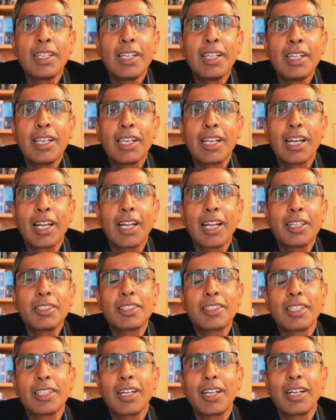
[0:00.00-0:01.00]
and
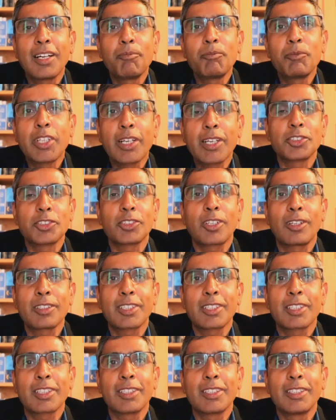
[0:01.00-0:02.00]
um, the result
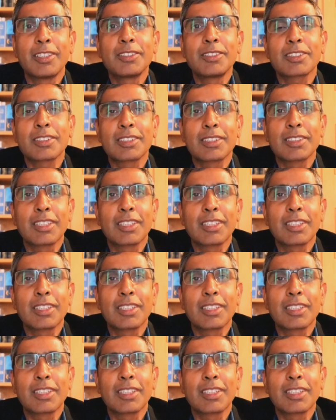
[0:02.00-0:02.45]
is uh,